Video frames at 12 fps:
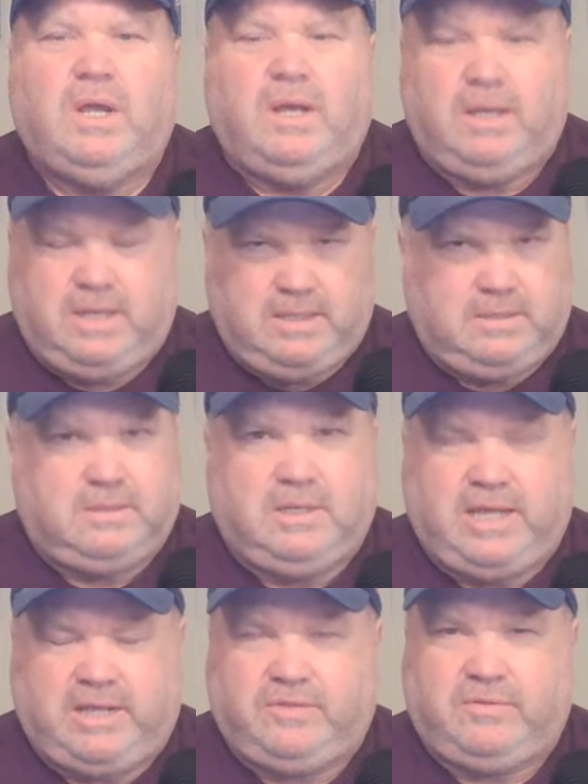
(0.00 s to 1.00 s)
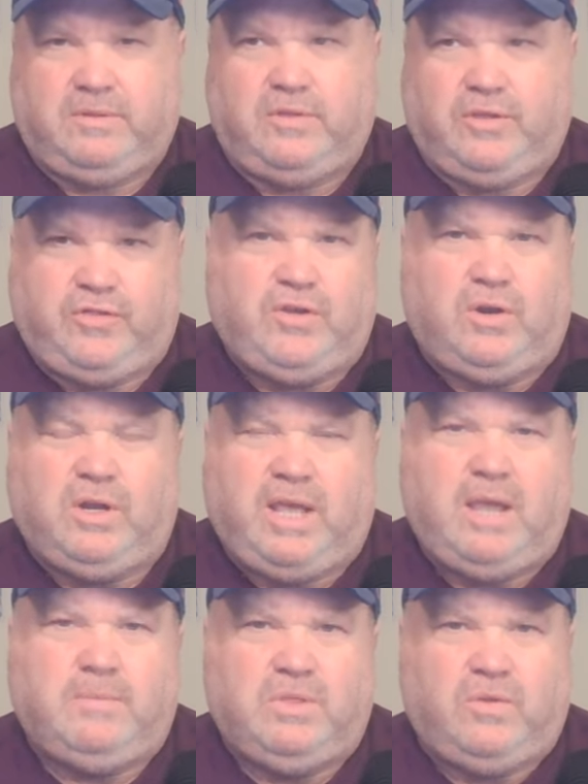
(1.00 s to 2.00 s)
uh, like the third
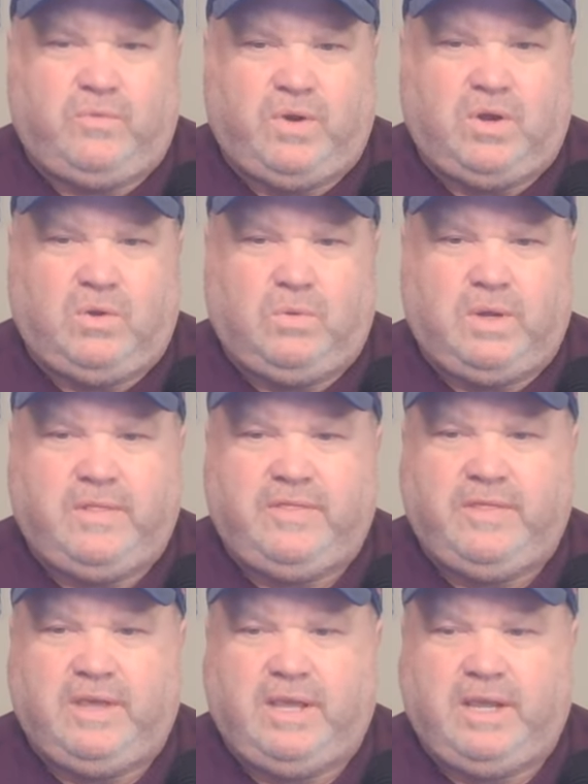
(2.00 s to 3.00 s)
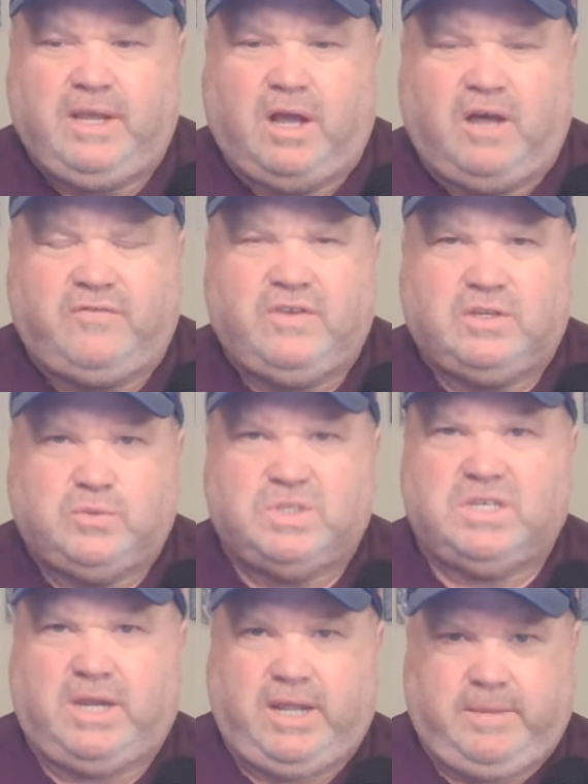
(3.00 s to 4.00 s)
game in the row. The offense
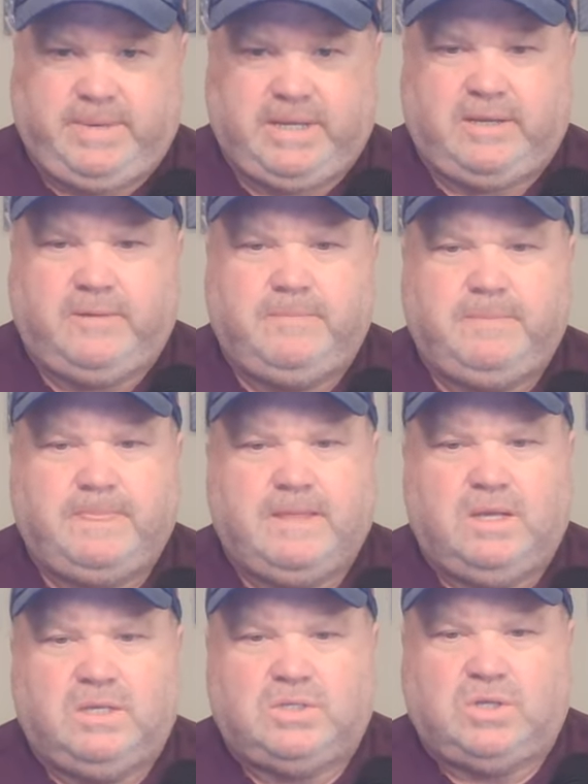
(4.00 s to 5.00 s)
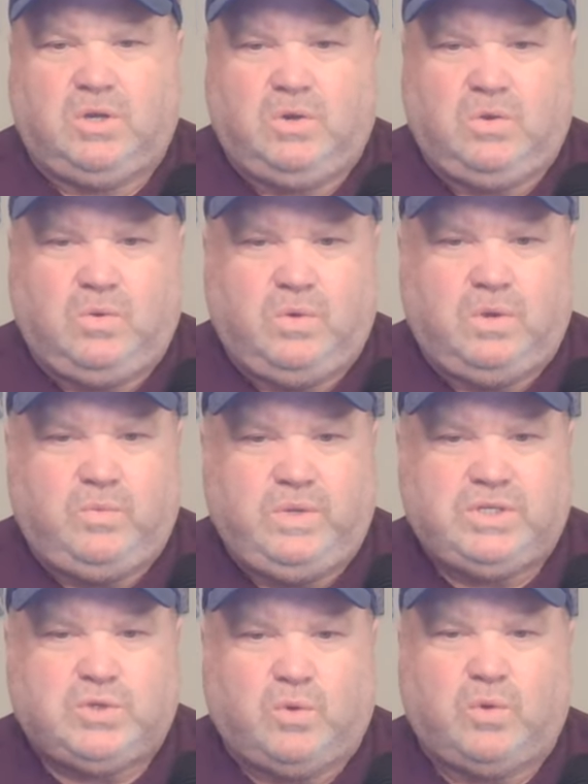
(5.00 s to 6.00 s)
was anemic, so
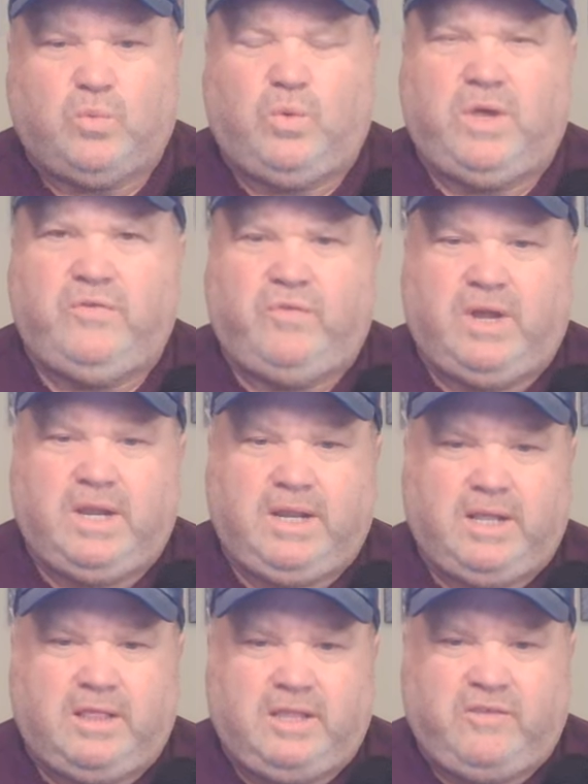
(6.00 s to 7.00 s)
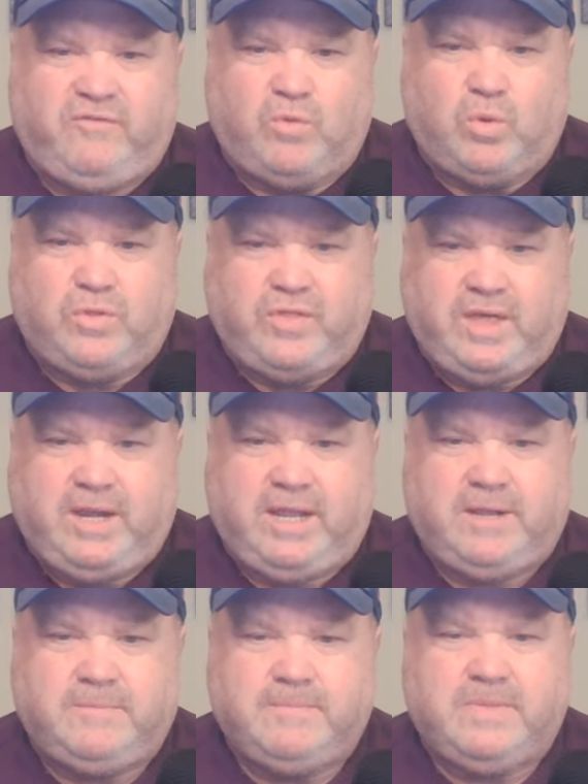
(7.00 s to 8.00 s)
we scored one run in the fourth
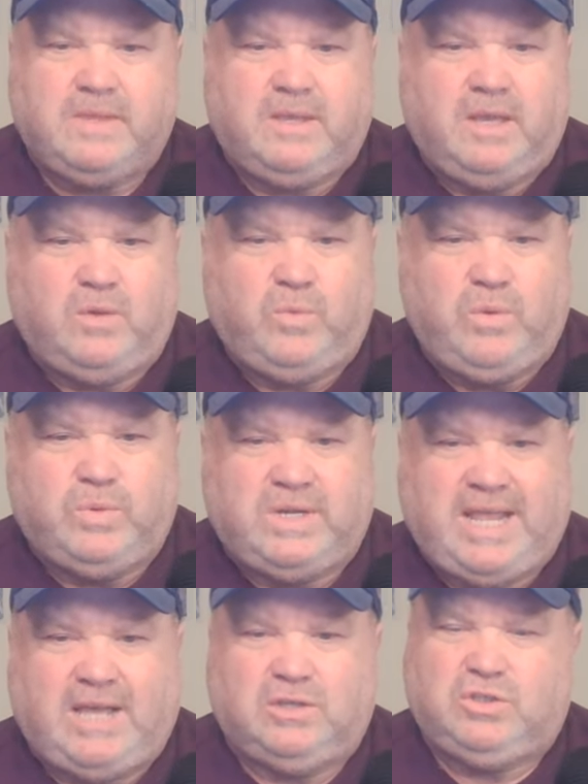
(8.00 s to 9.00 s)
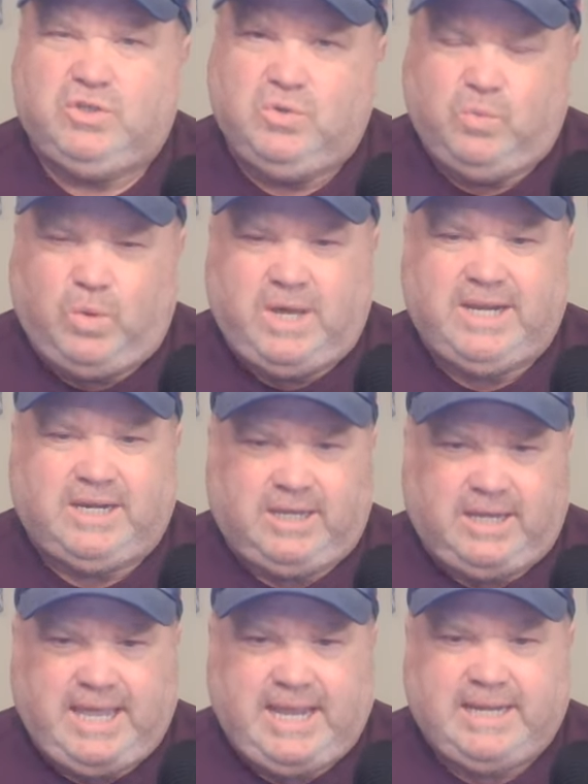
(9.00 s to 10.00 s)
inning, and we were down two one
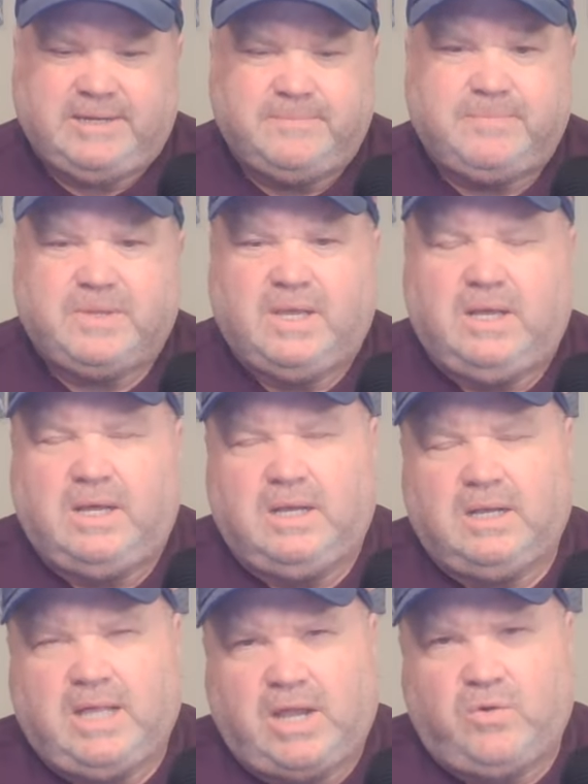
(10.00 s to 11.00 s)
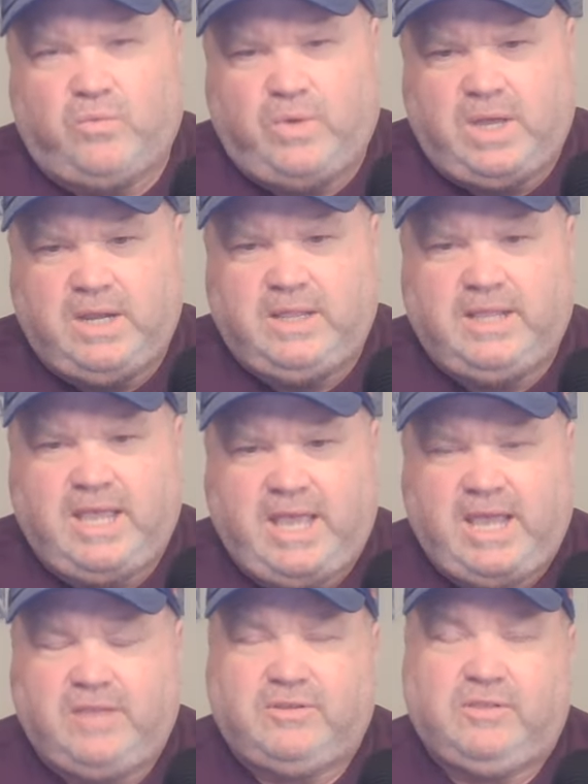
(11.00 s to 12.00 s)
late. Uh, got a run in the
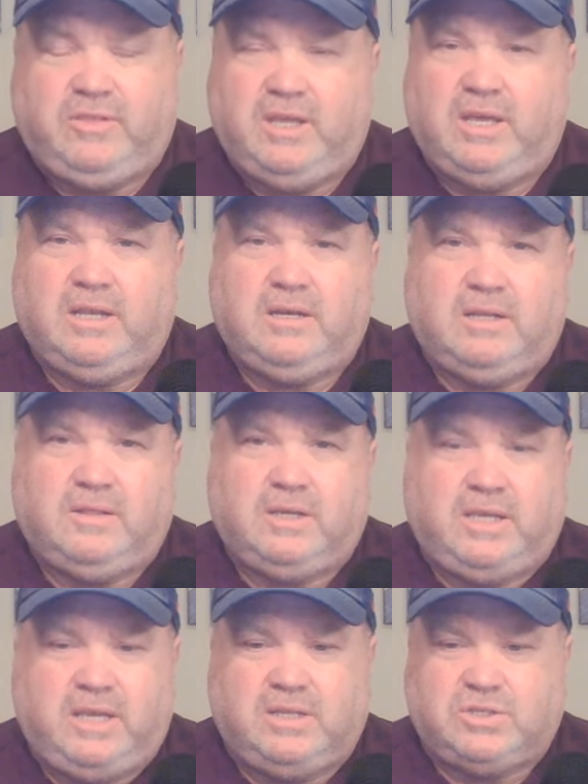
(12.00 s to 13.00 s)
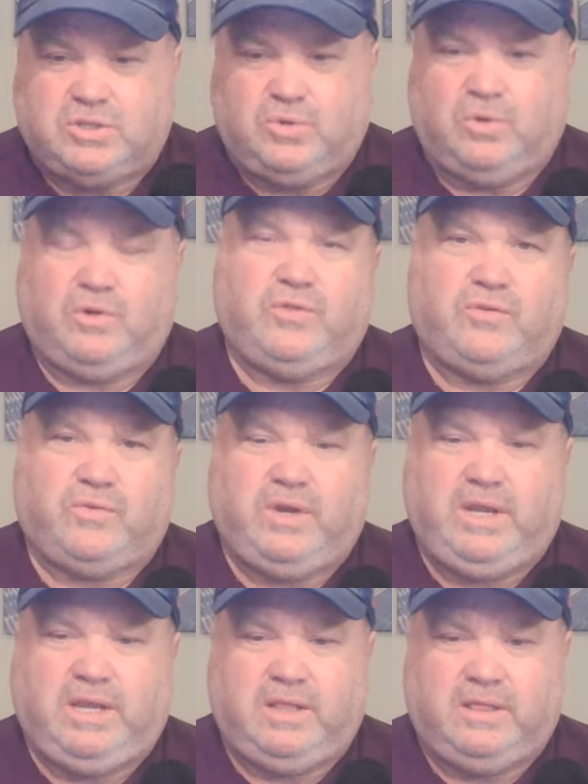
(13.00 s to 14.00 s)
eighth, and then the kids scored
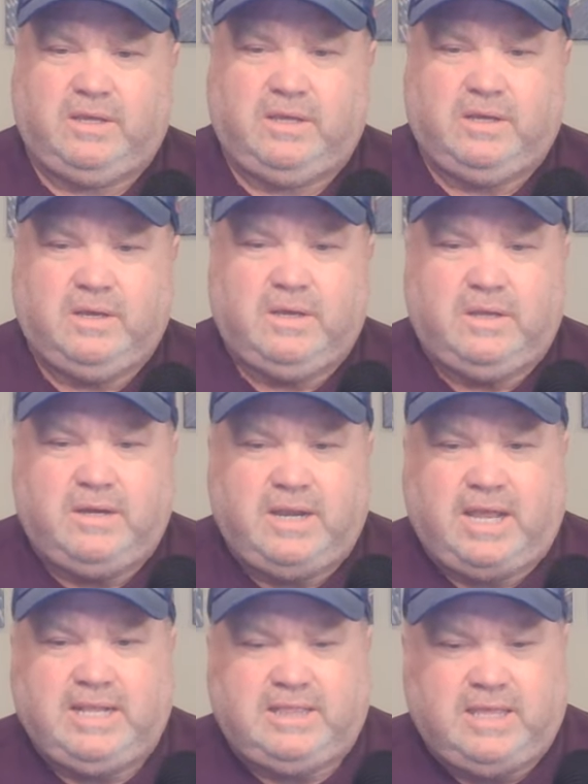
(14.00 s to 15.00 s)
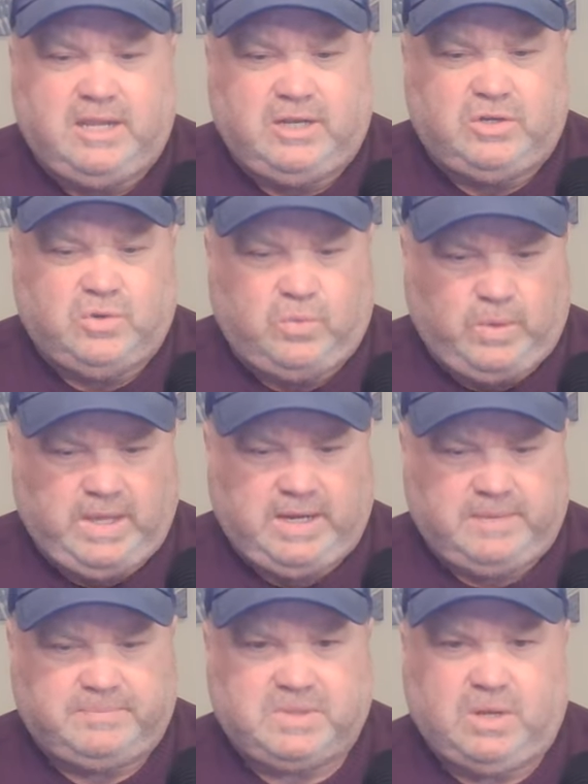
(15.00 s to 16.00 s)
three in the ninth inning to win
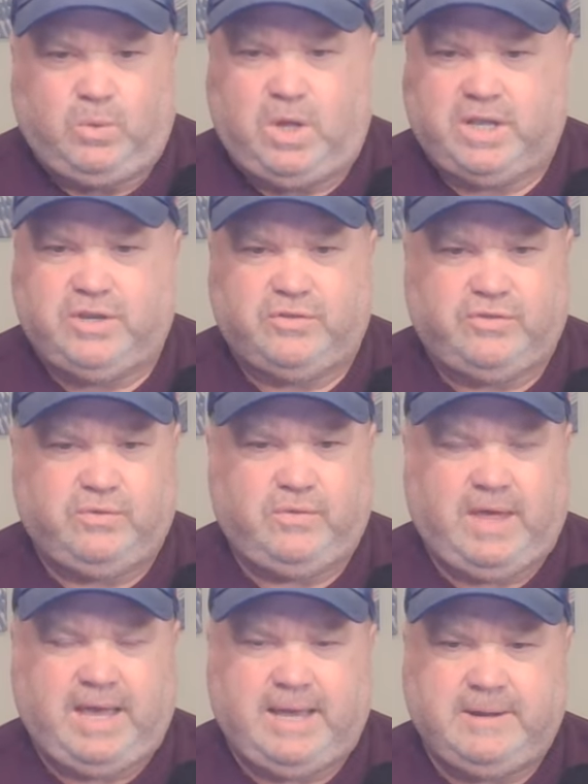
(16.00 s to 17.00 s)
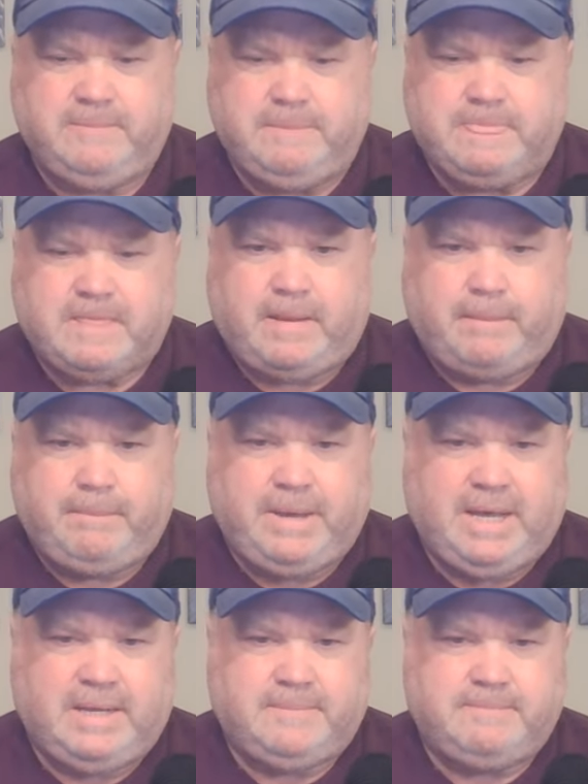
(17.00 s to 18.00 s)
it. And I'll walk you through that.
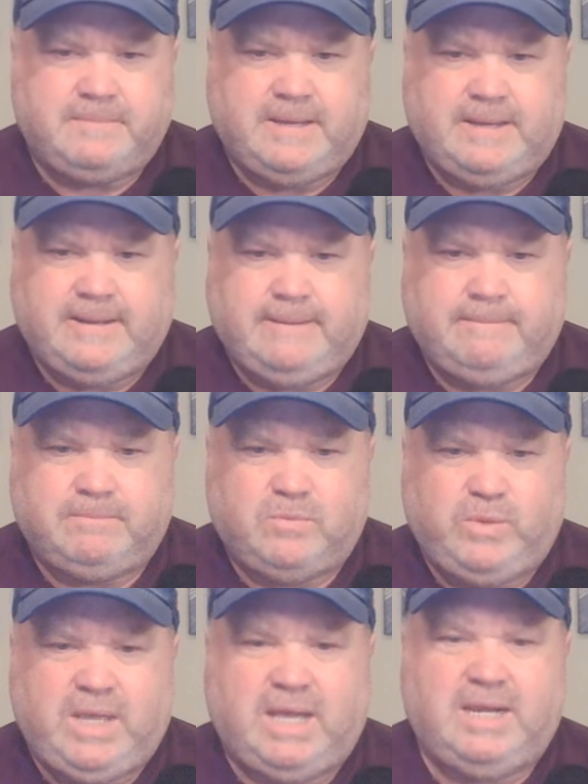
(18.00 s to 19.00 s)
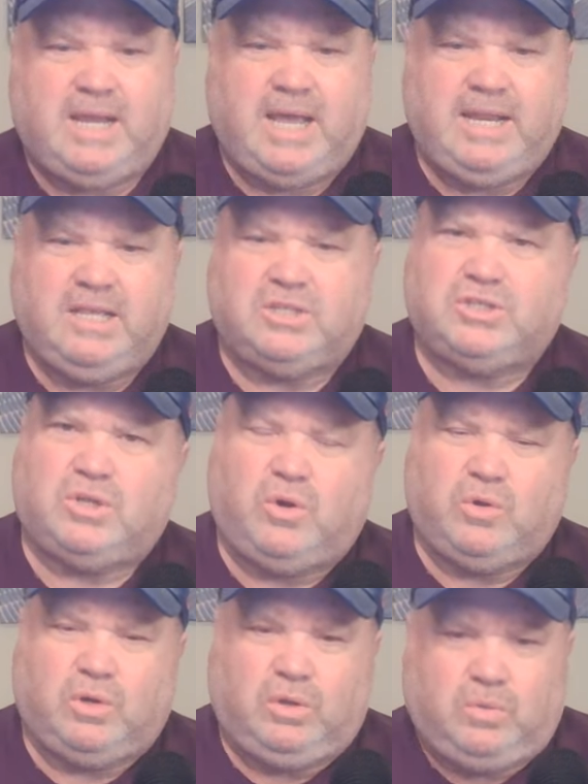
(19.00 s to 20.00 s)
But um, we had nine hits
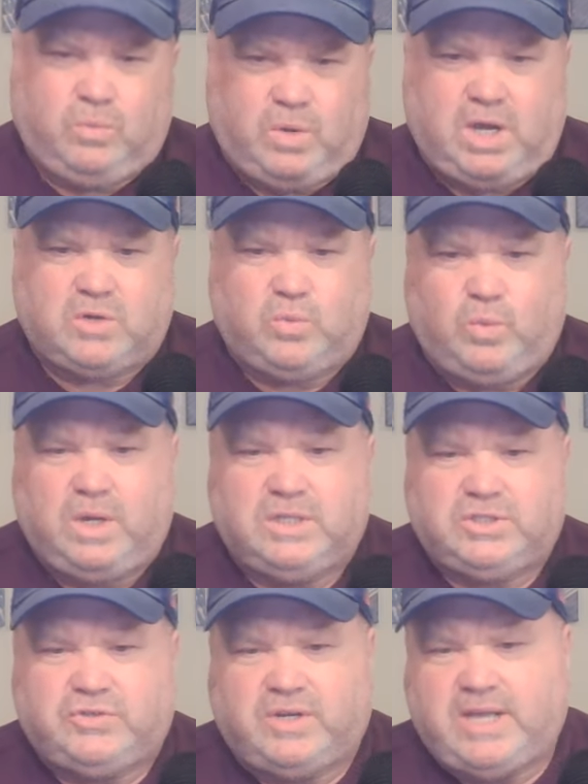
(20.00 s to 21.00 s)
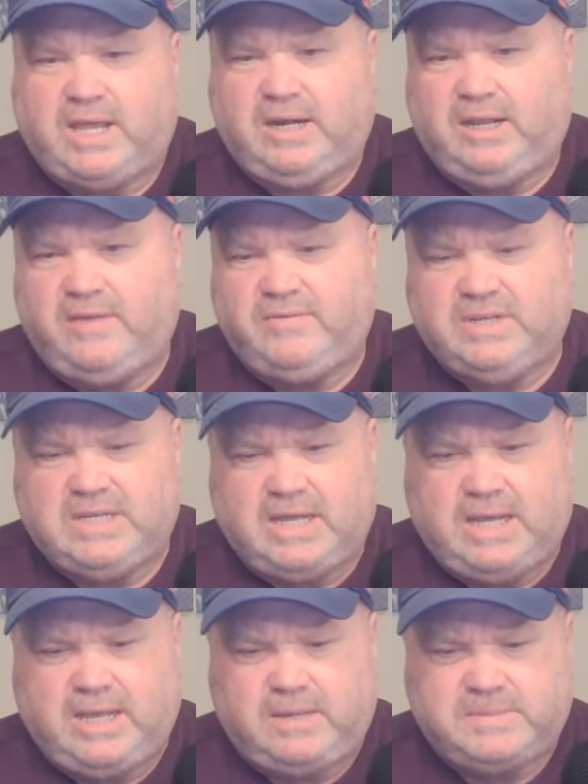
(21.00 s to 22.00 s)
total, walked once, struck out 11
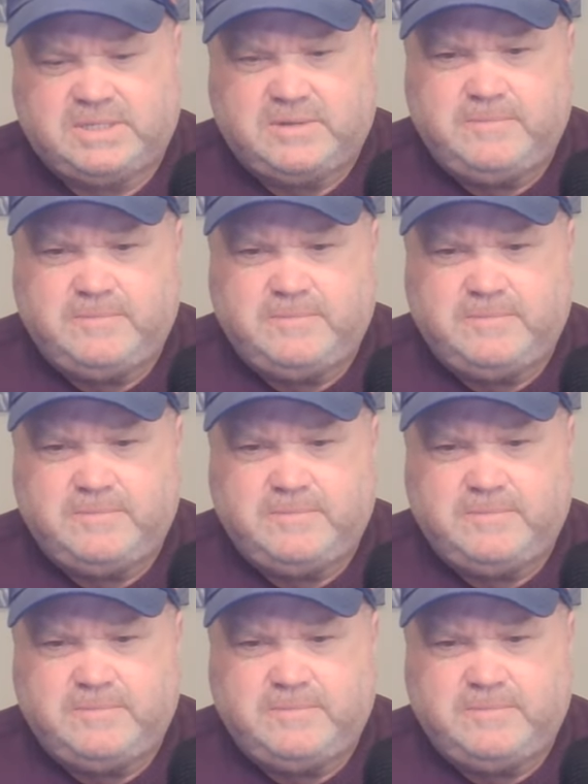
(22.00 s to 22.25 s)
times